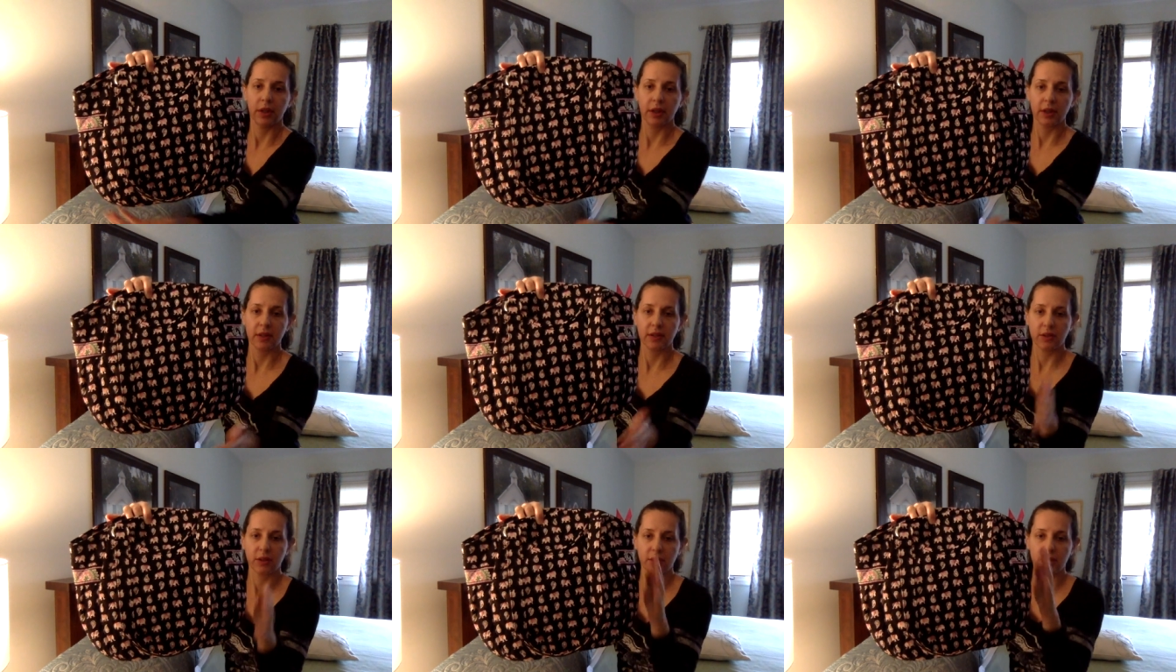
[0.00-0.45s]

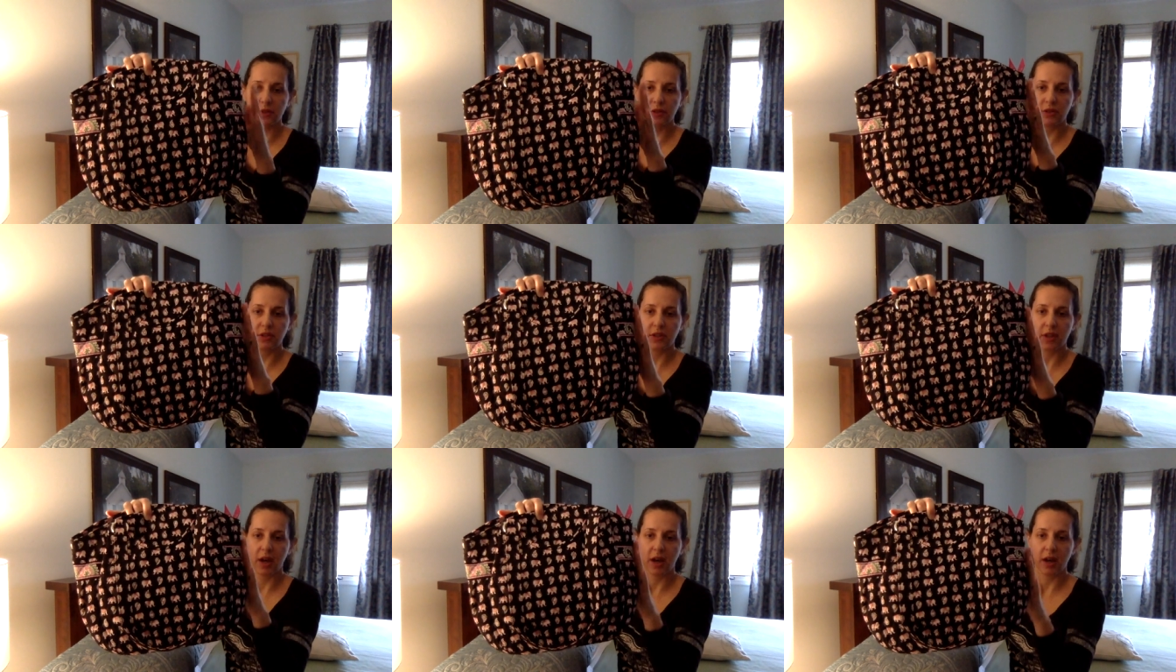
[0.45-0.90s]
And so this
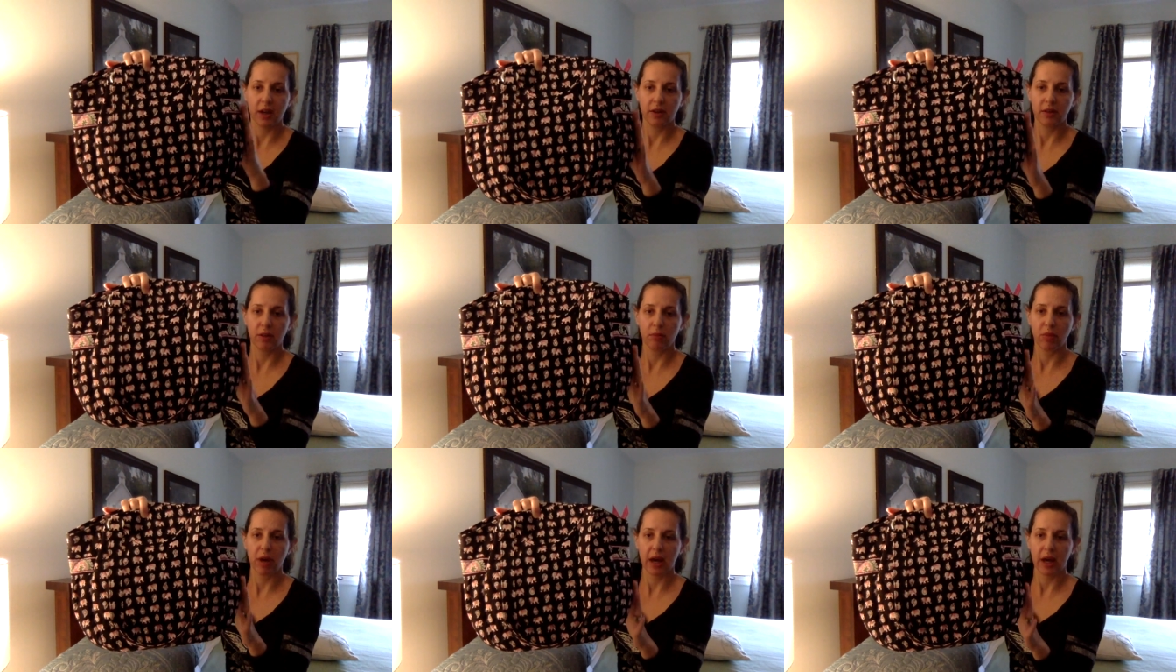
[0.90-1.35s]
side of
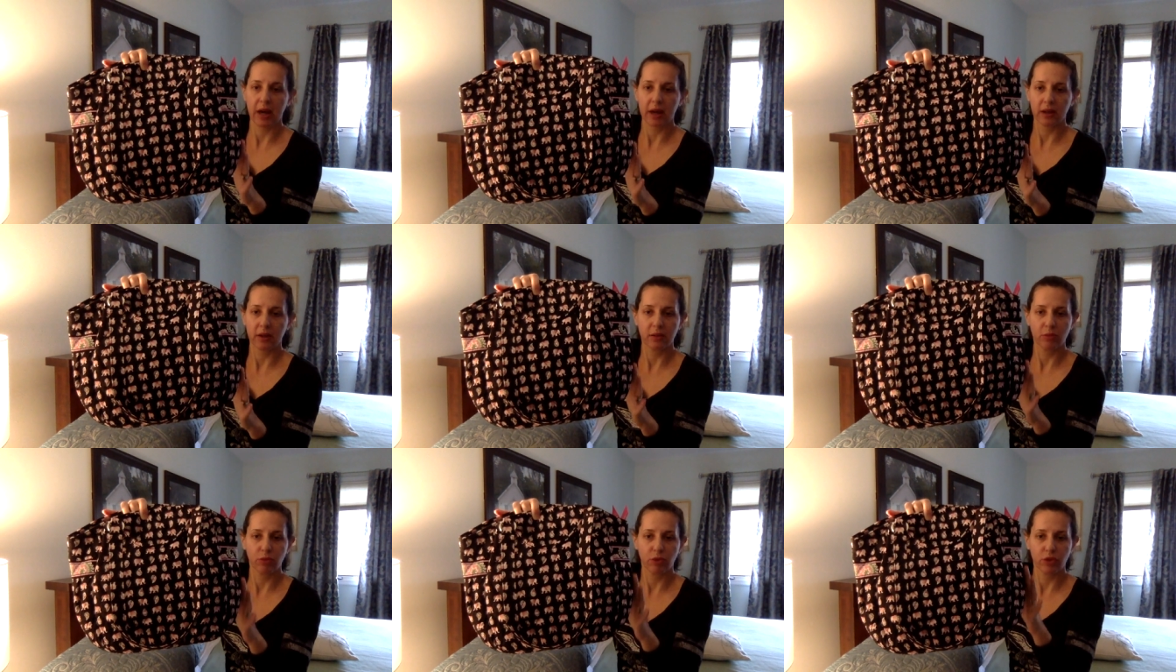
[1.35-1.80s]
the bag
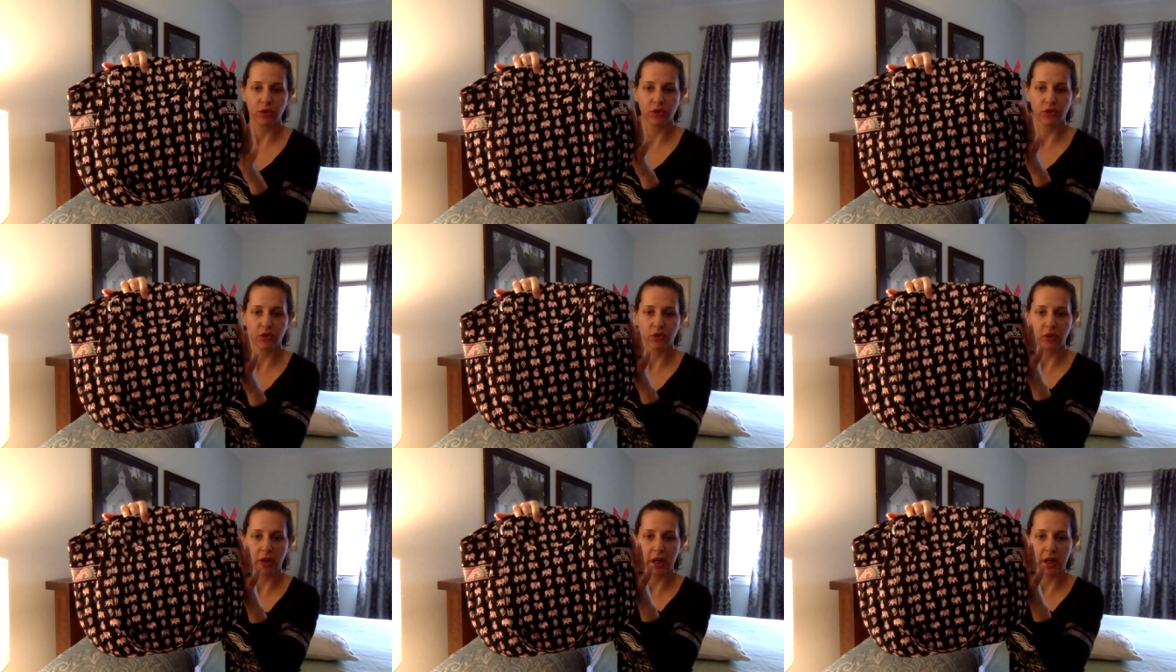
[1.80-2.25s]
is more
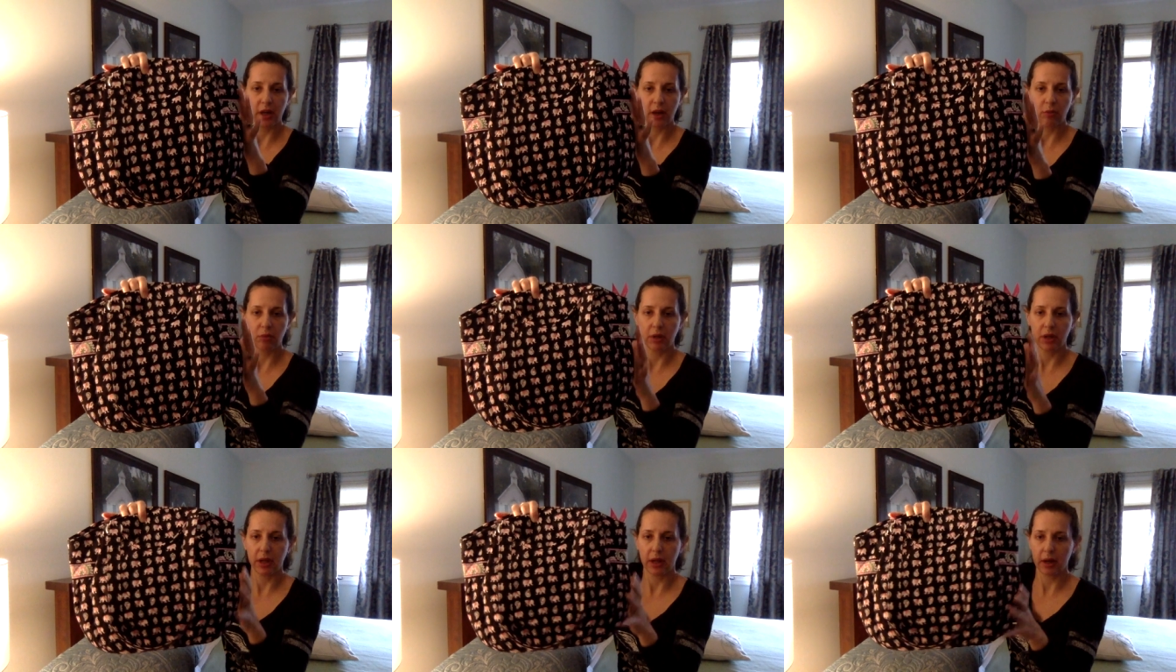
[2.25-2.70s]
straight
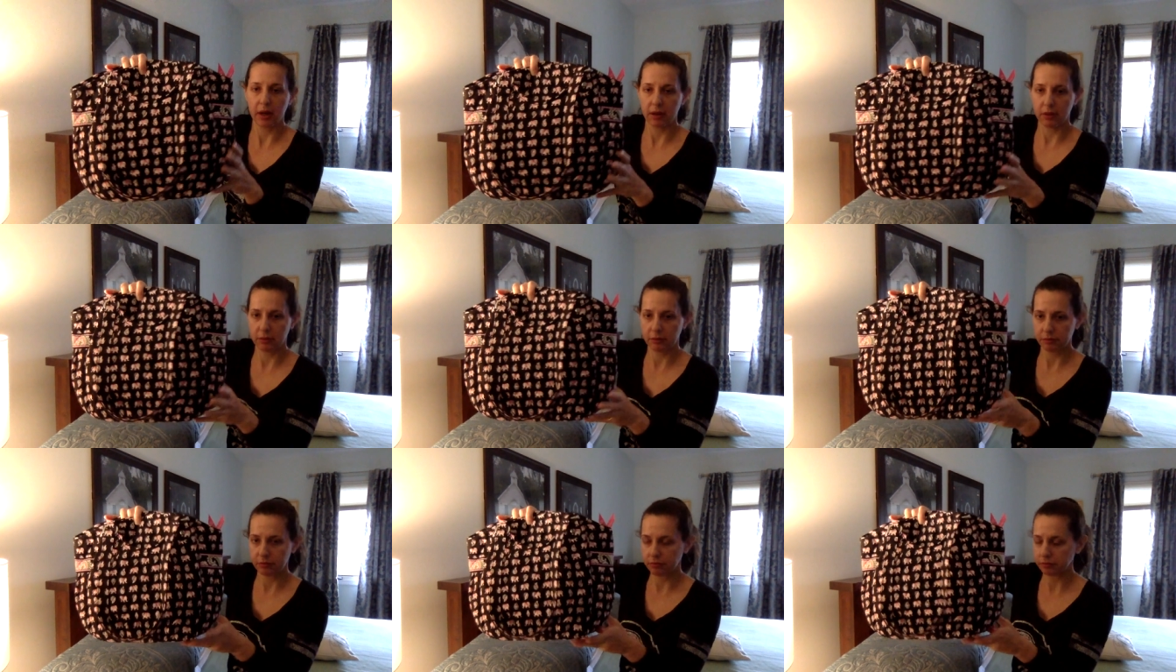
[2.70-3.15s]
up and
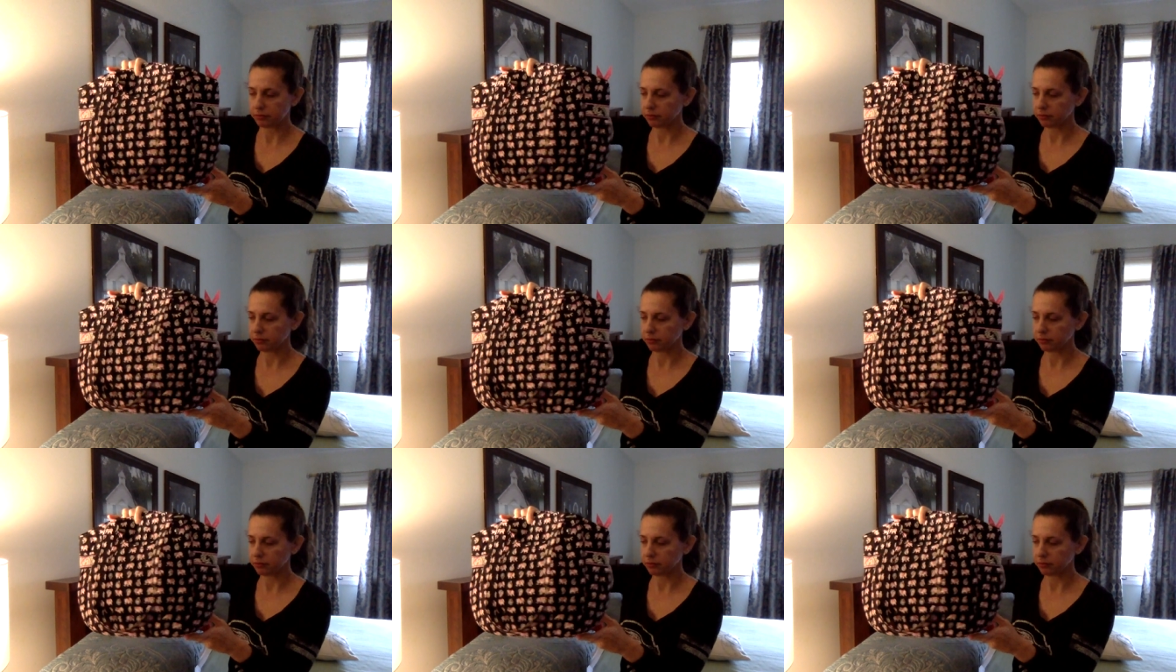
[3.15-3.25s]
down.